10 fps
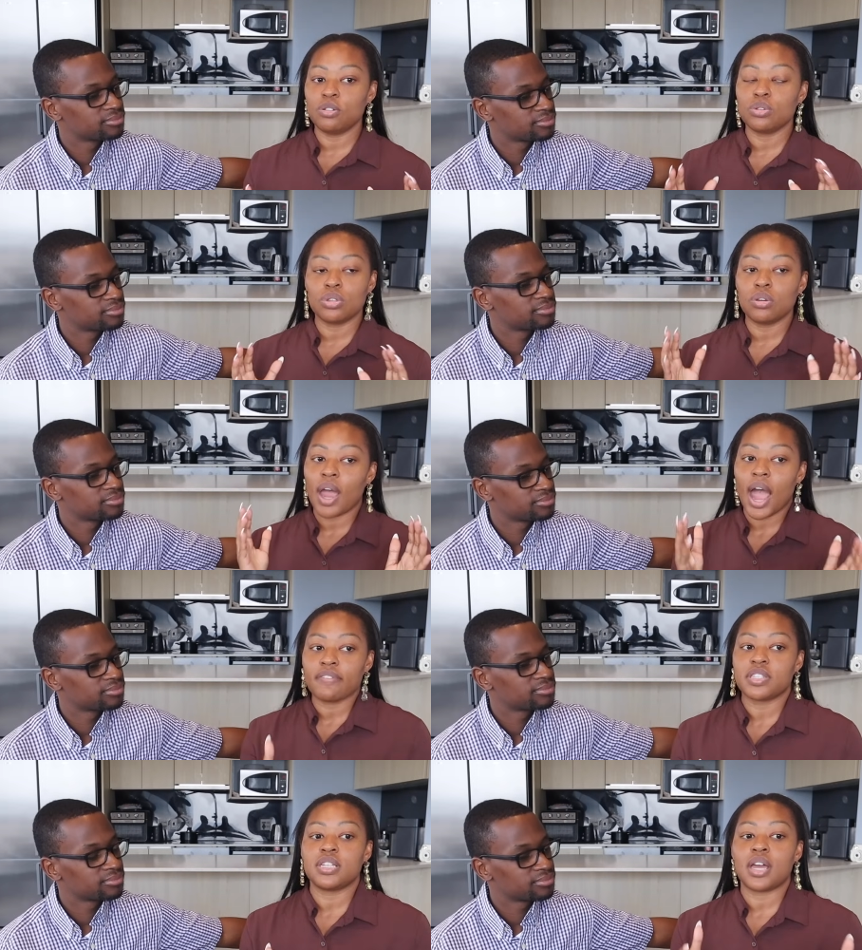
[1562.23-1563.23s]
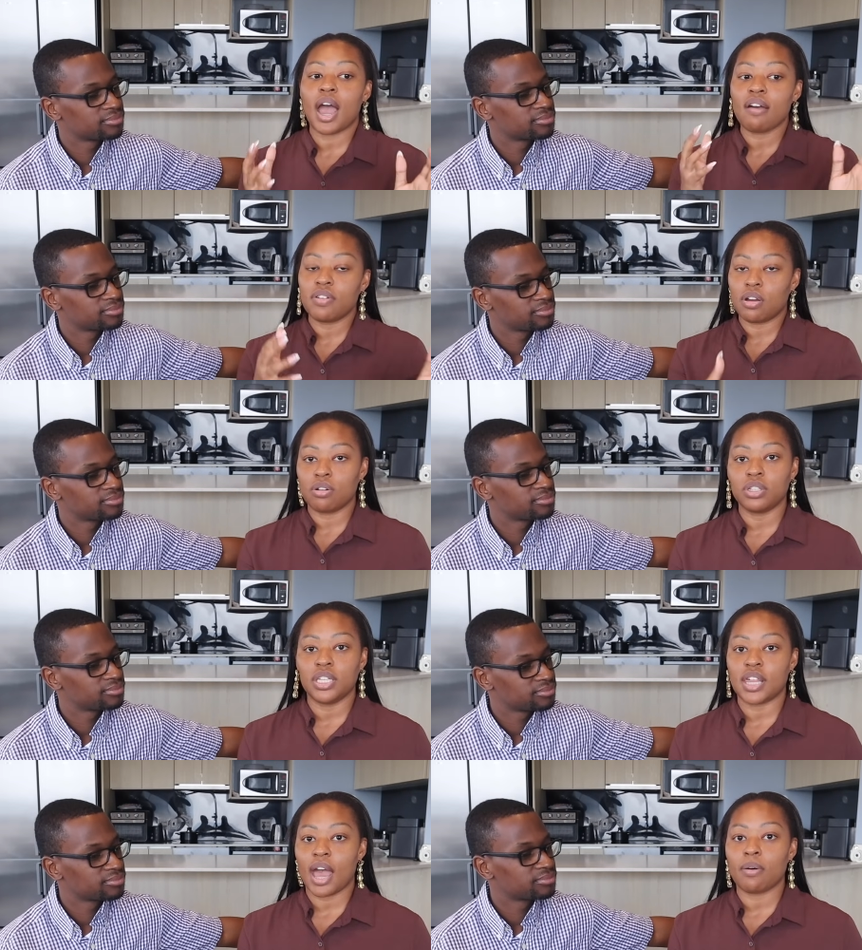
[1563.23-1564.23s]
Speaker 1: you have to have it
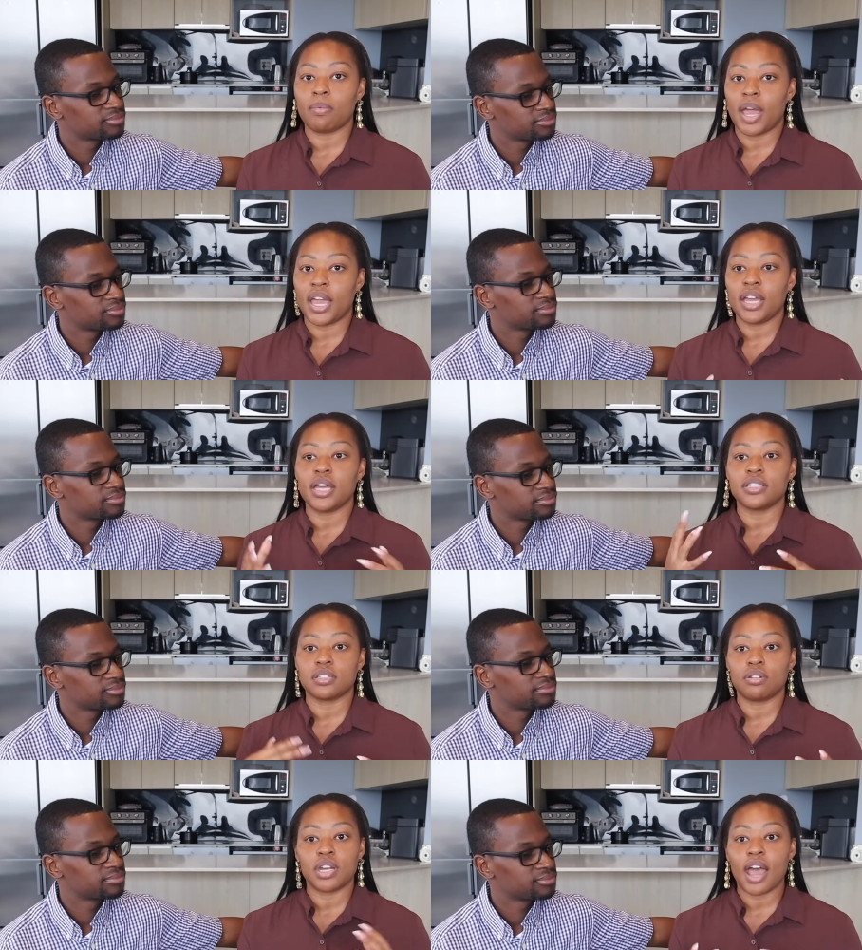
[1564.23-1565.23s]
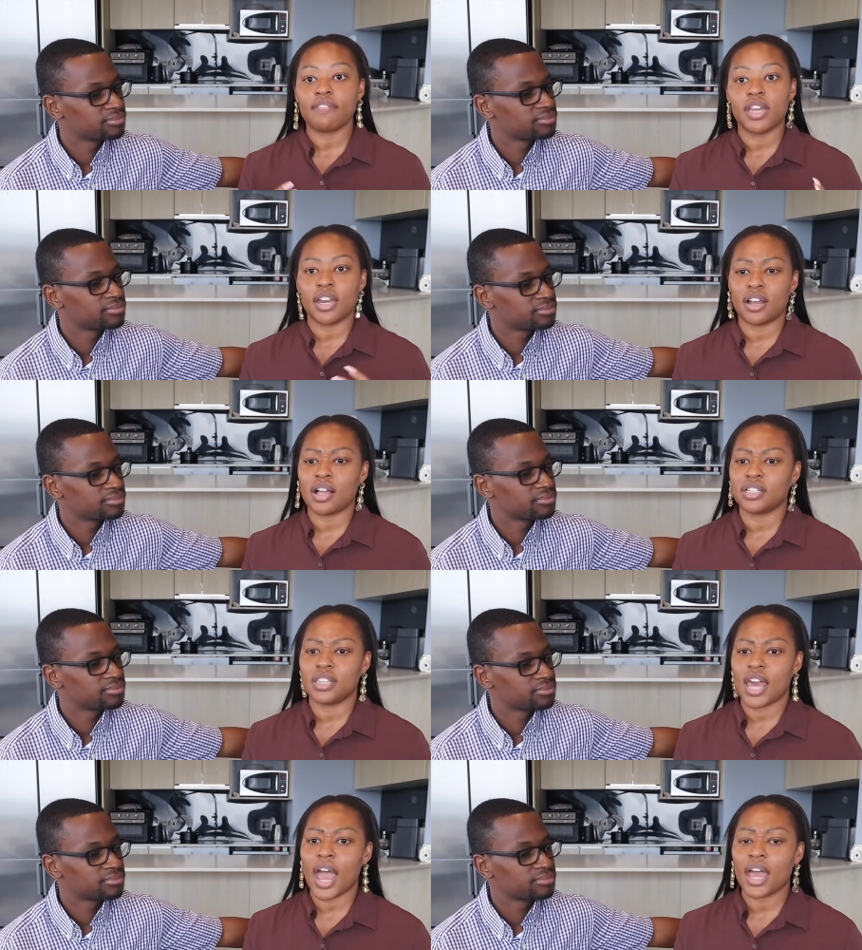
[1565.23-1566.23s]
only that way. And so navigating all
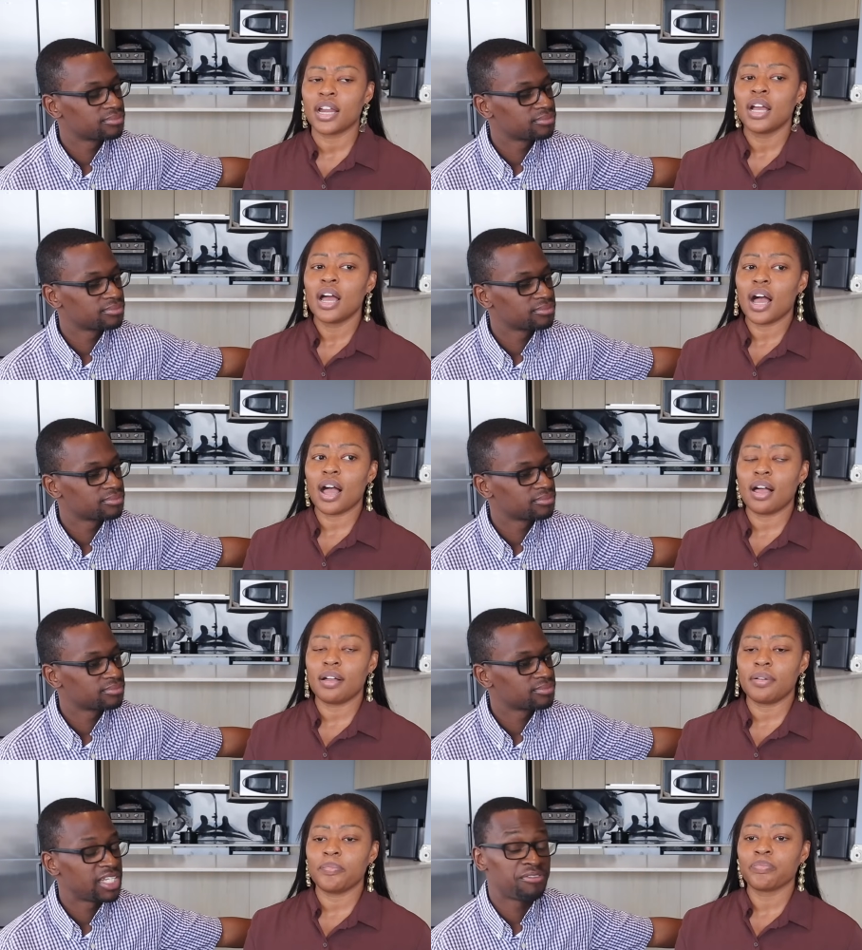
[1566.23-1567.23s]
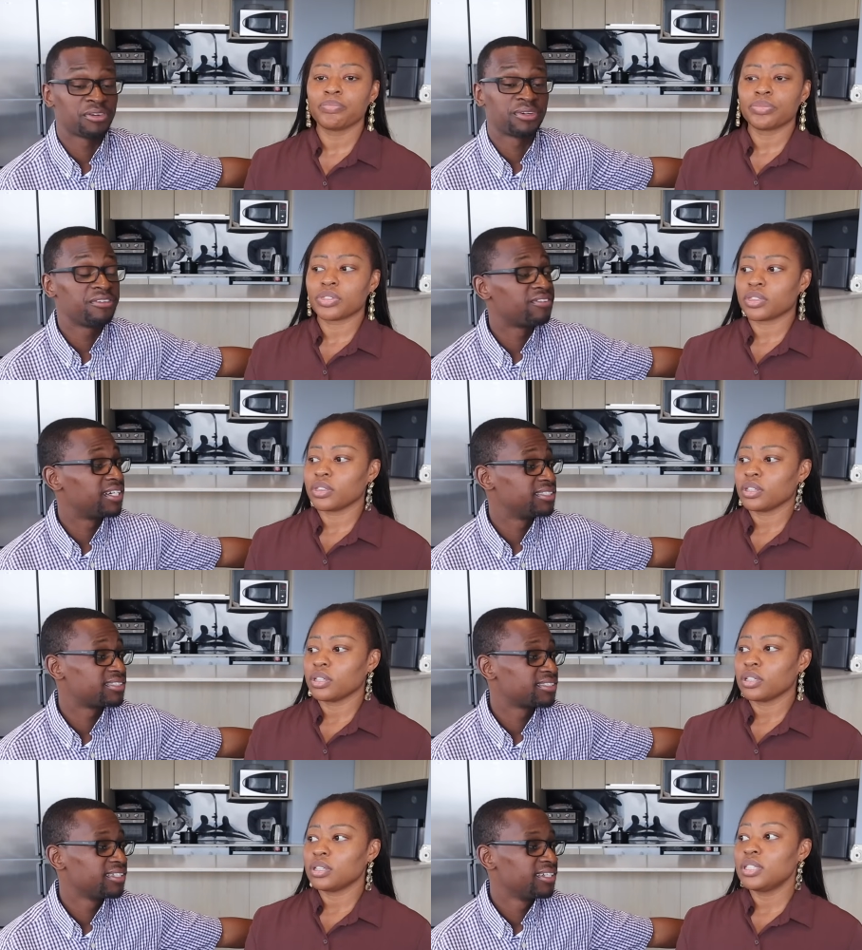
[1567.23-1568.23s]
of that um,
Speaker 2: even
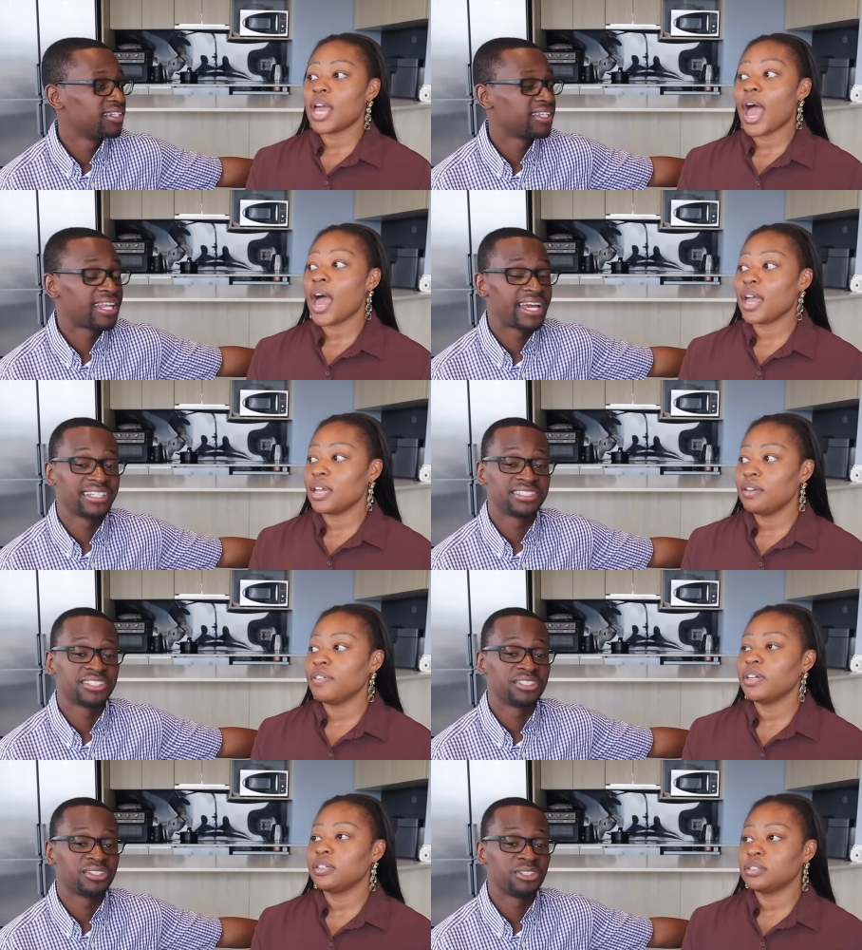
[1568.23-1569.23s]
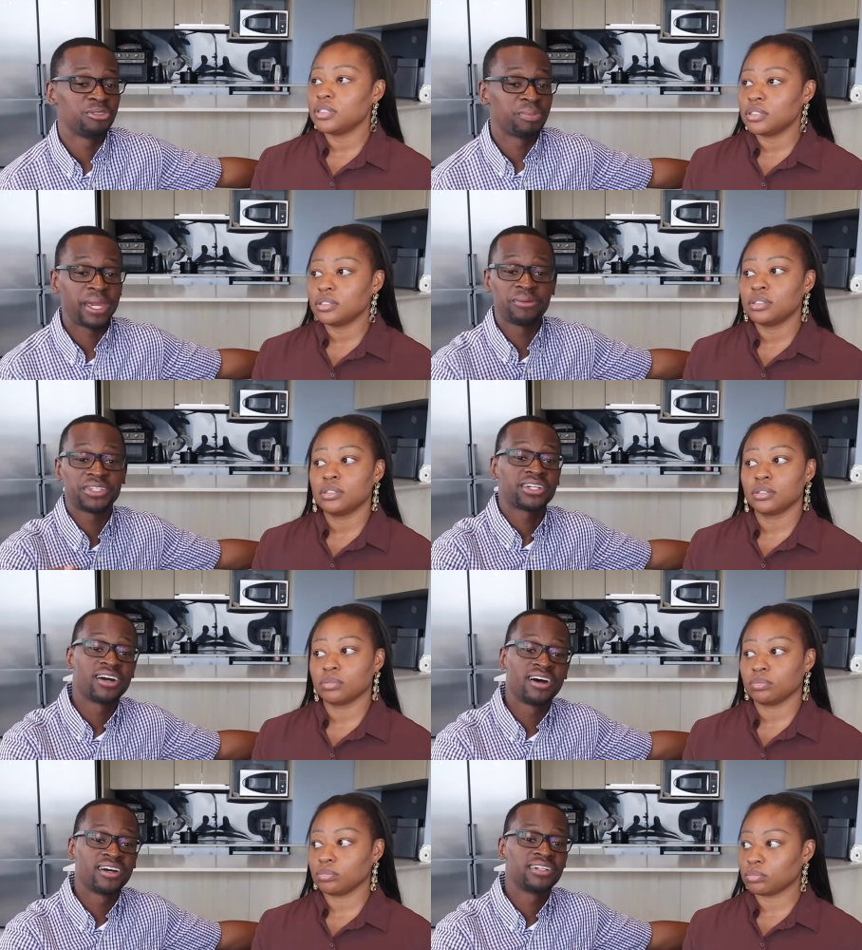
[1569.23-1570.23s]
refunds. Yeah, right? even you, you, pay with a
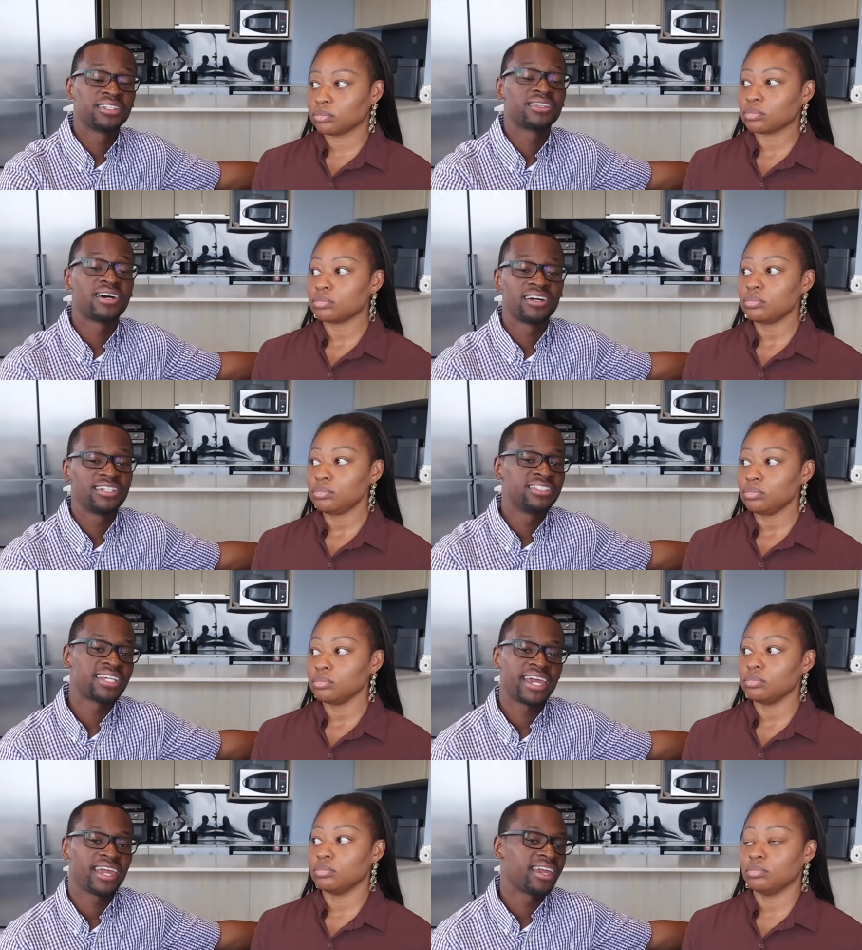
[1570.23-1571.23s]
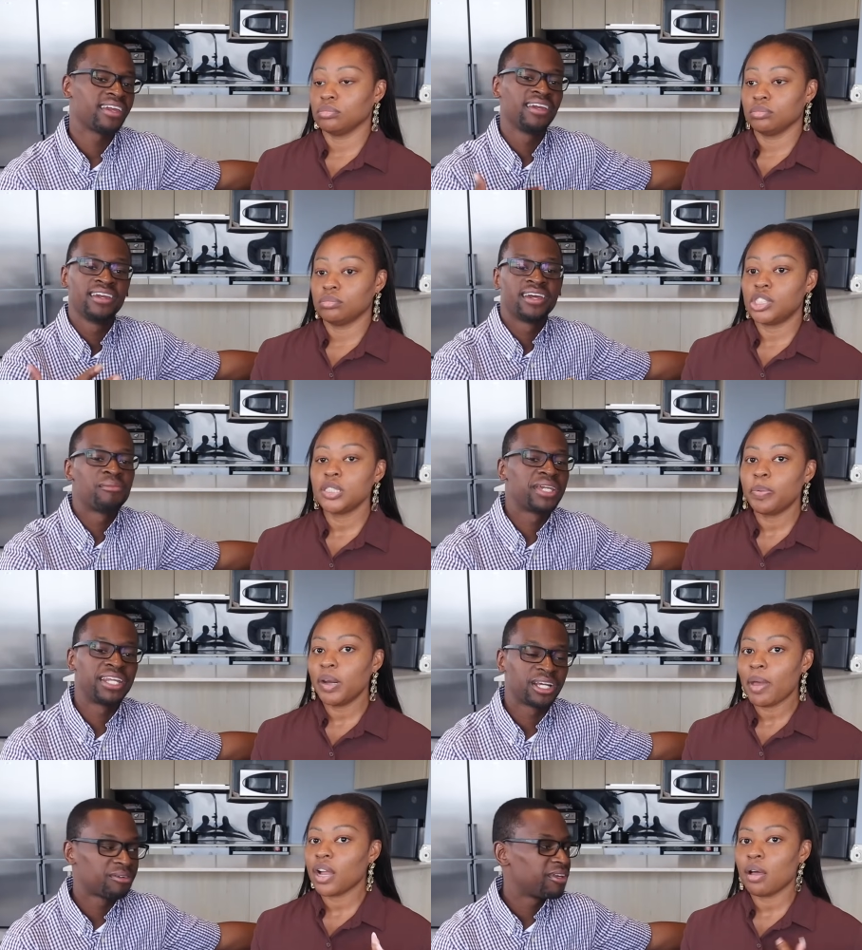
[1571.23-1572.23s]
card. The thought is, hey, just I'm put
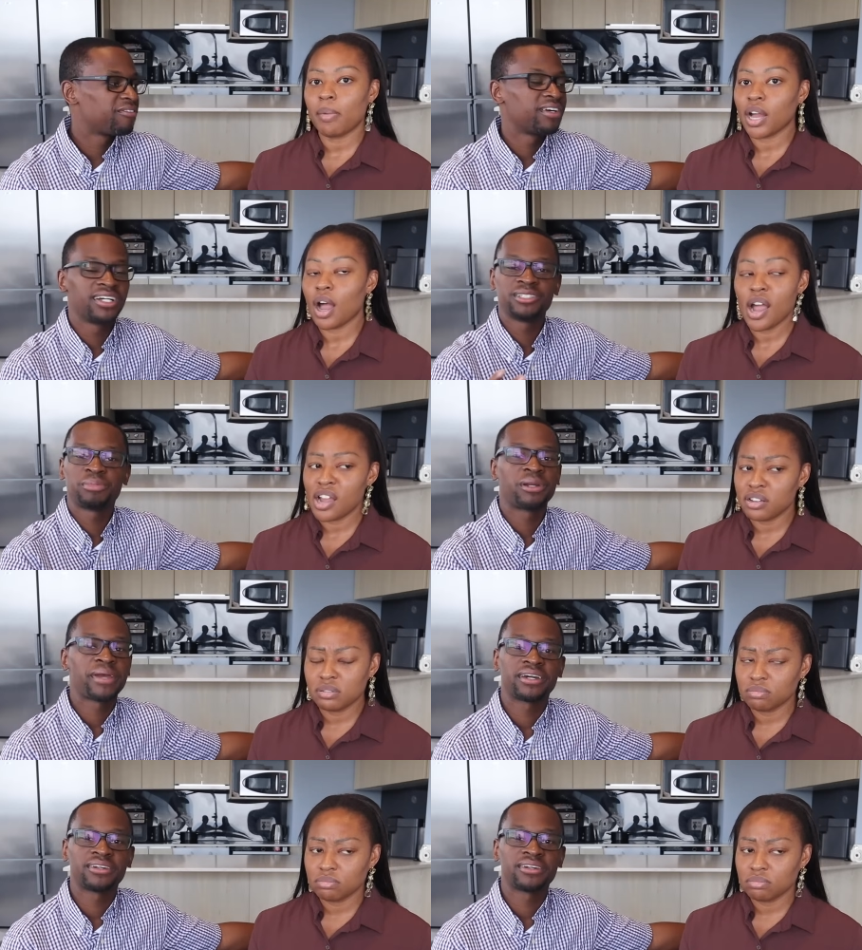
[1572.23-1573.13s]
it back refund, on my card. Put it back